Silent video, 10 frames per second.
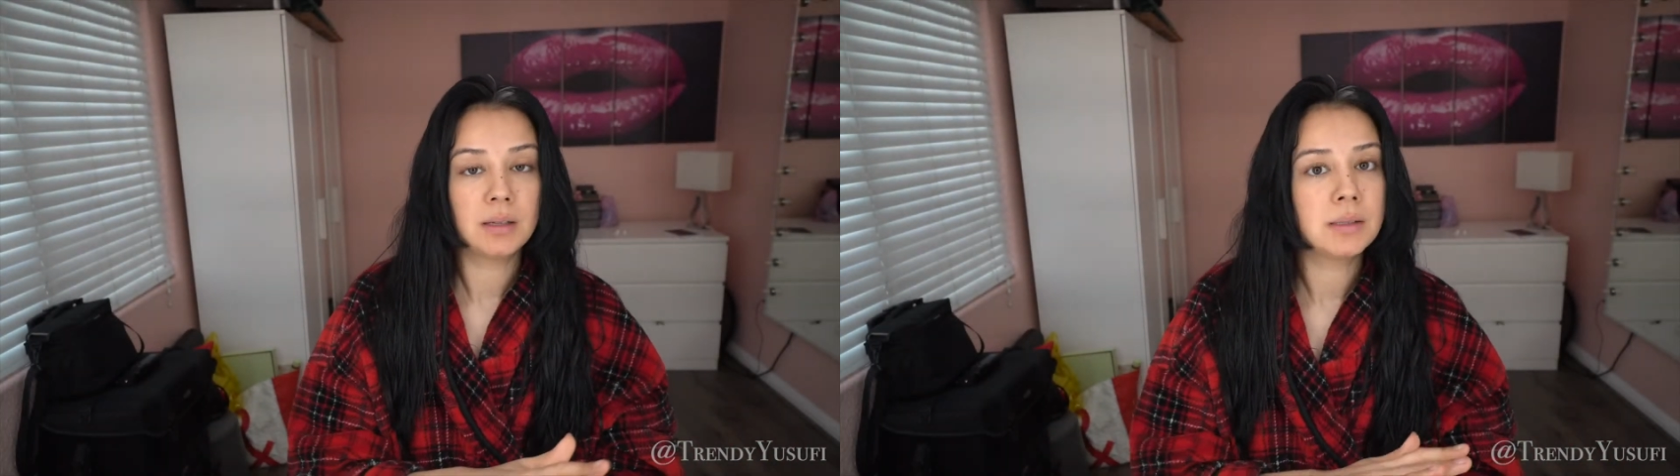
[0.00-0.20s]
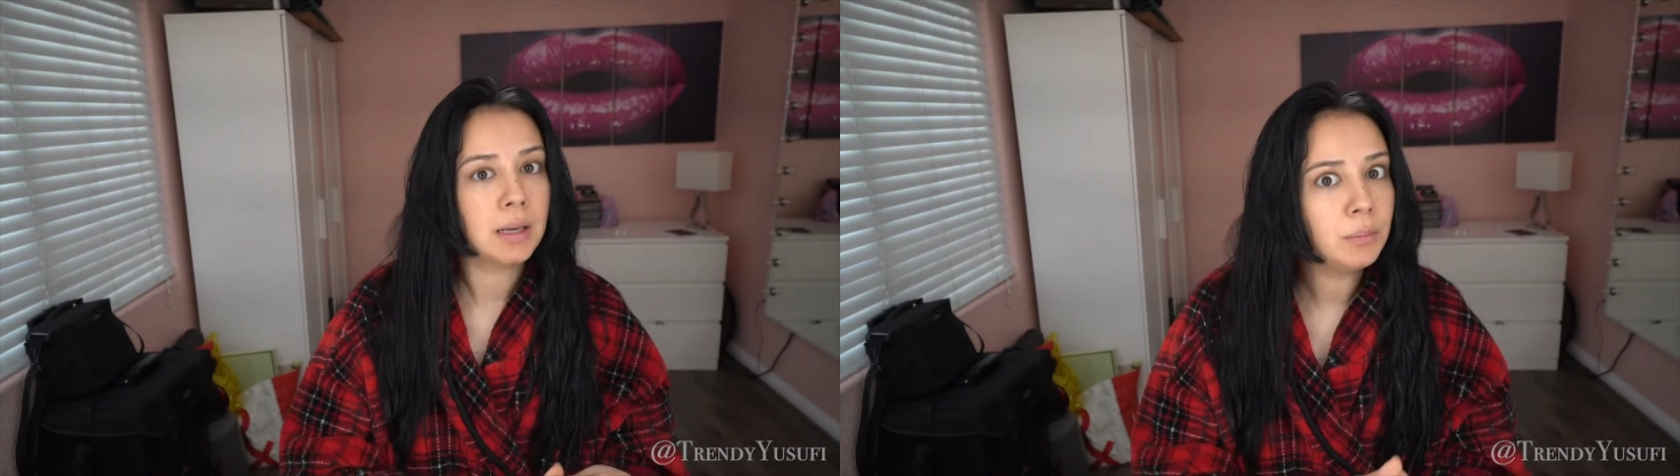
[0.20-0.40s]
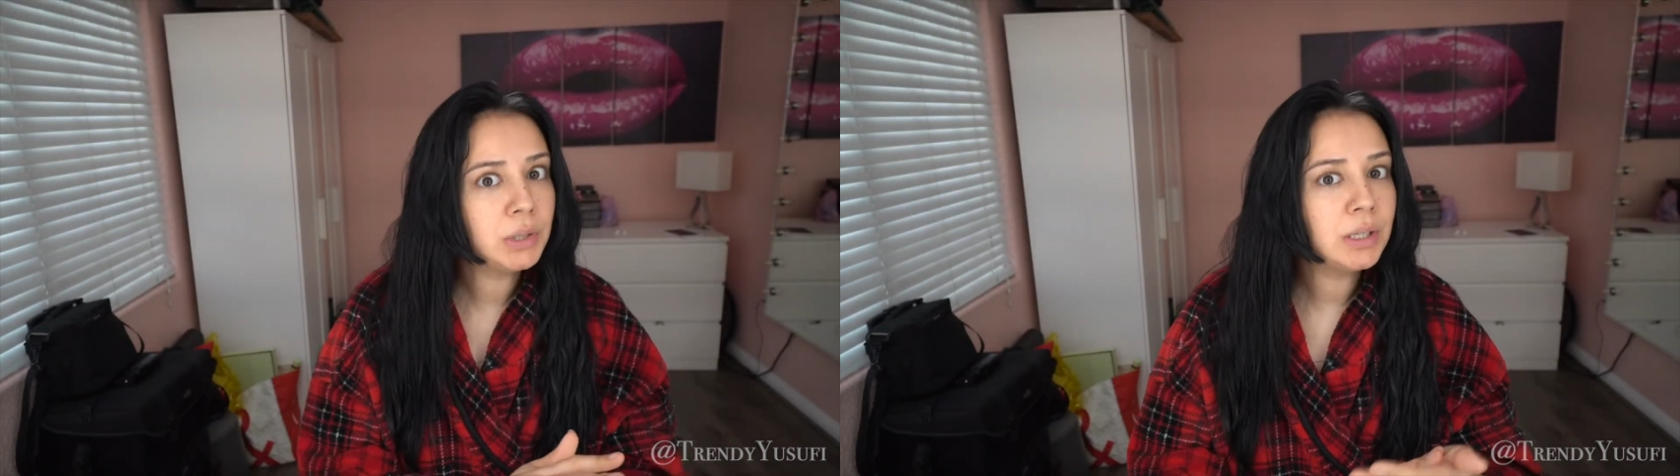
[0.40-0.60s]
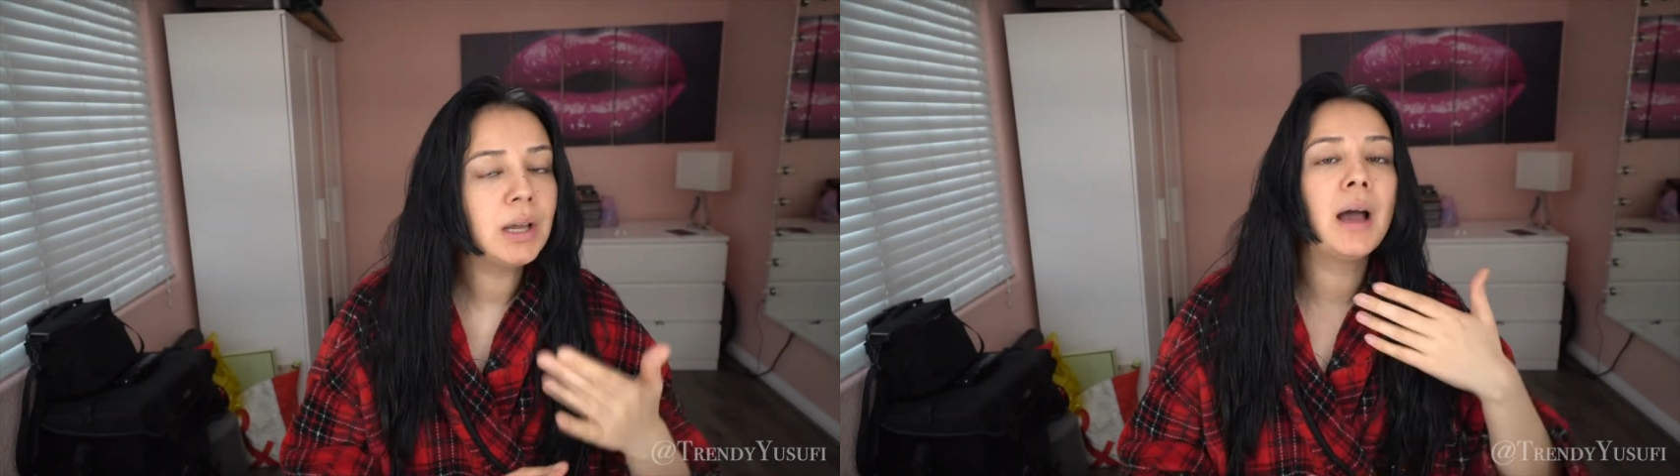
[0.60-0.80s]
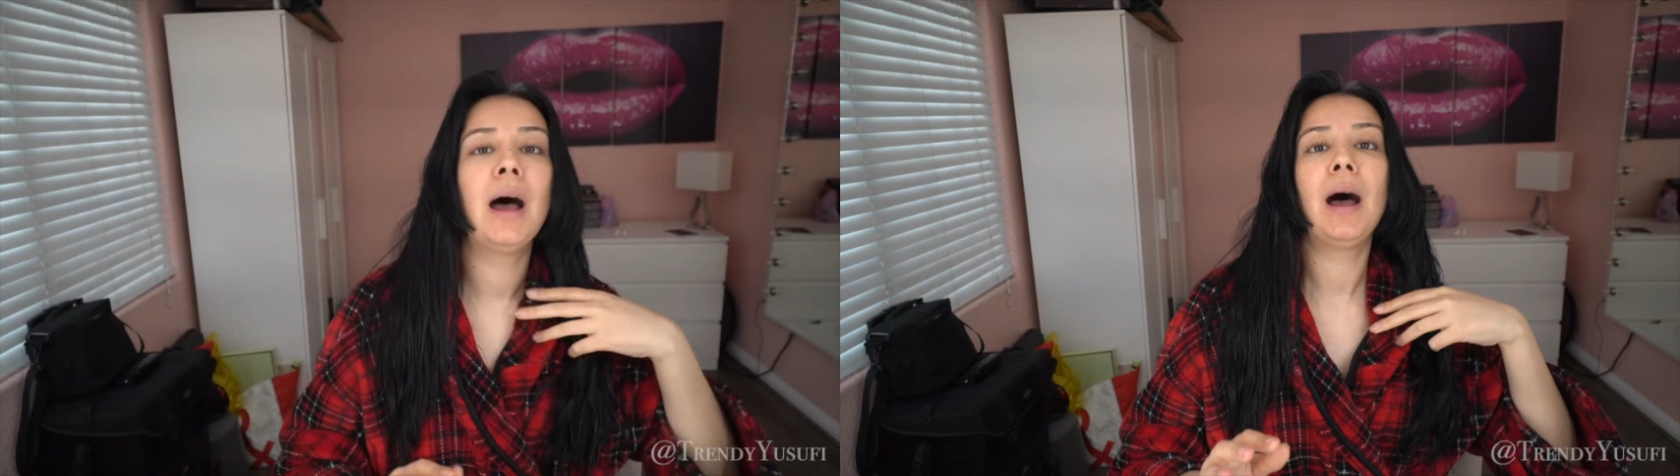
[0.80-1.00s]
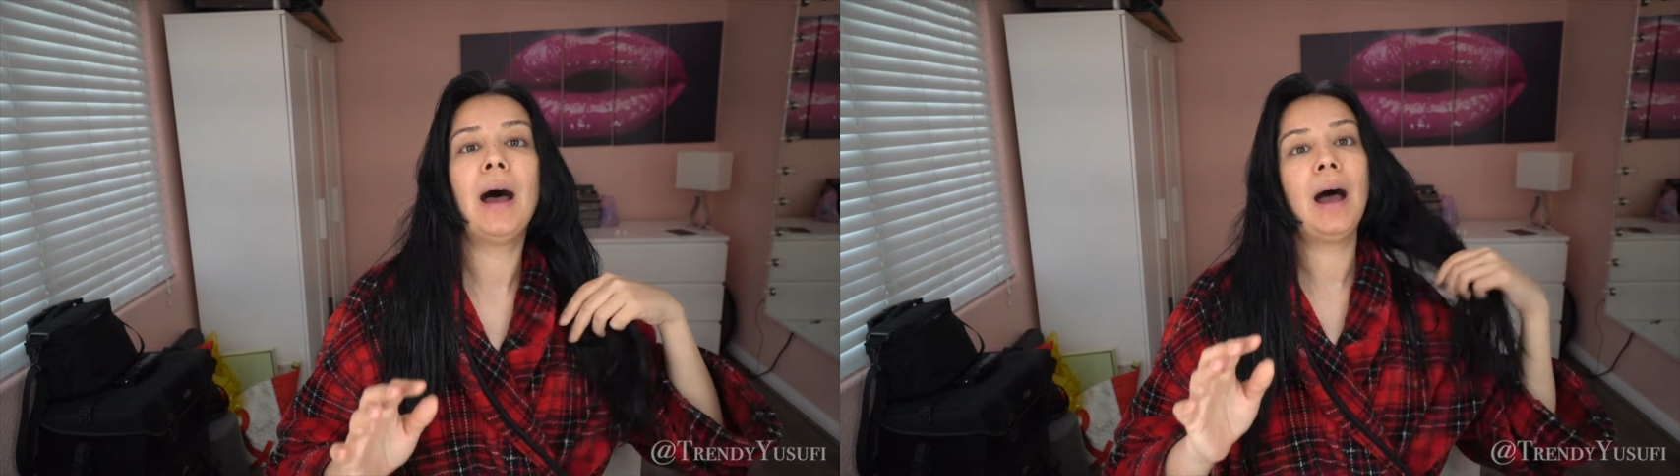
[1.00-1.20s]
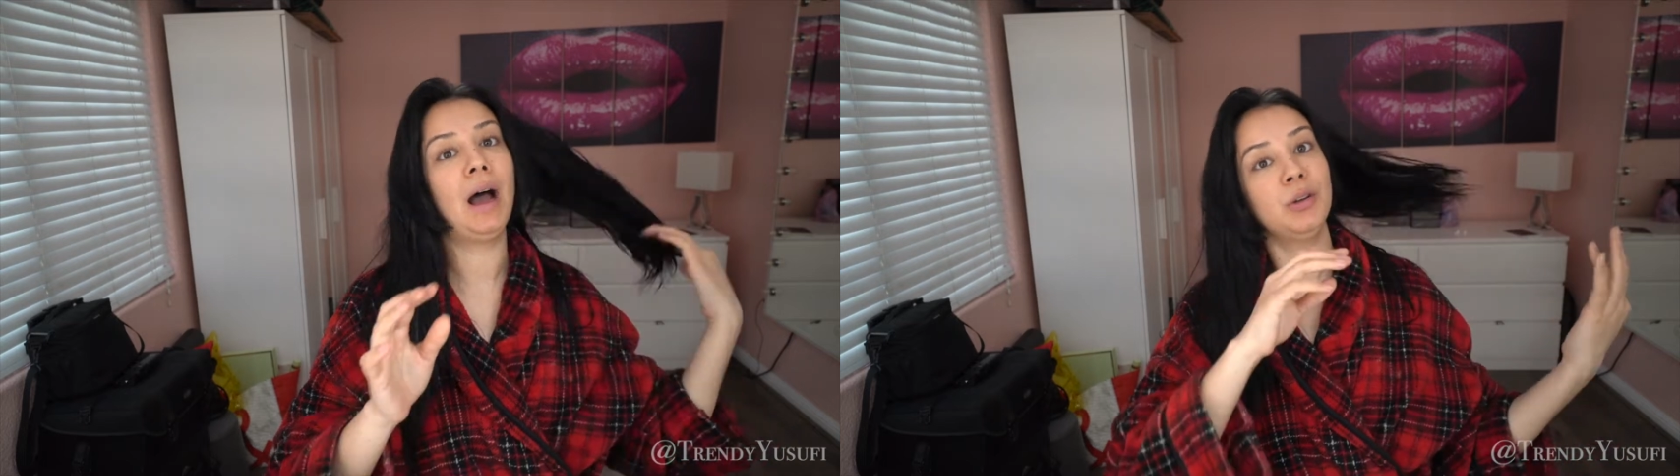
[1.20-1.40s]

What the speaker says: Tell me how